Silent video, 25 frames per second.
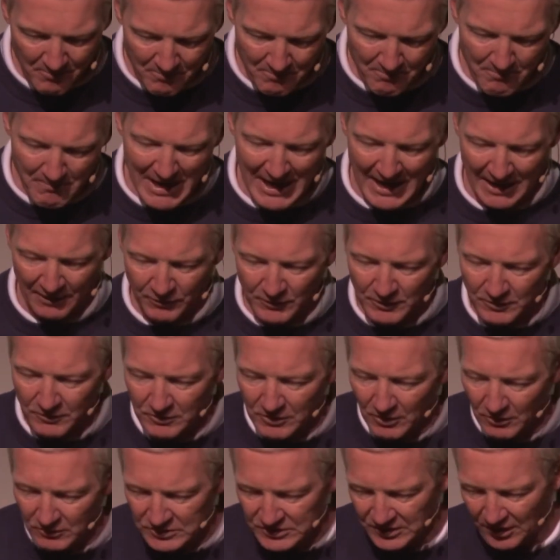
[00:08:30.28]
Matthew
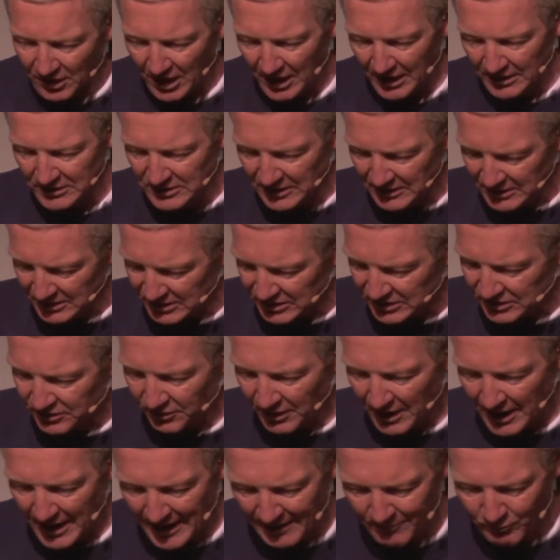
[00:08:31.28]
goes on to
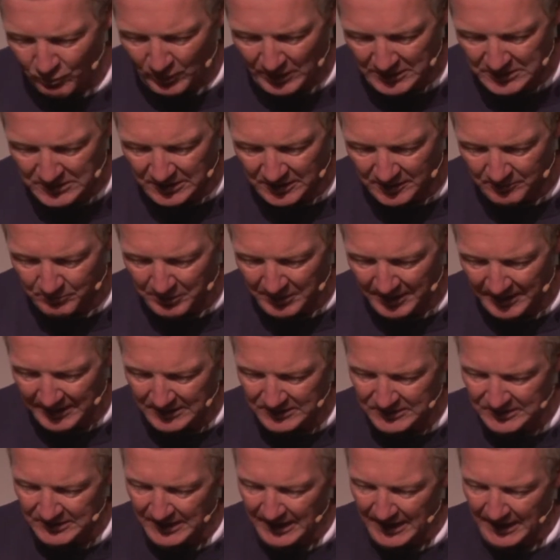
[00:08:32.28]
describe what took
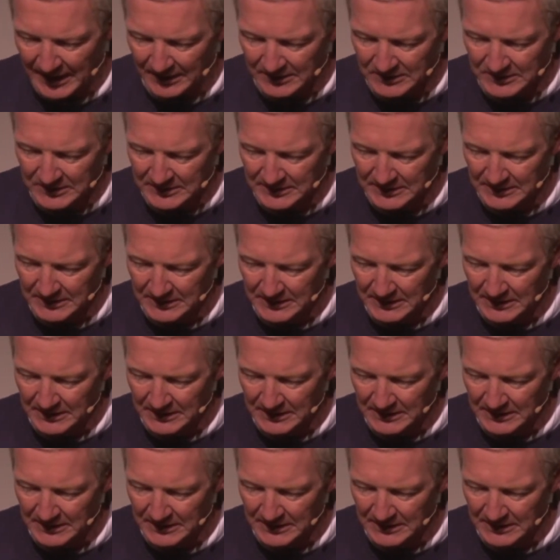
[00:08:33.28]
place next.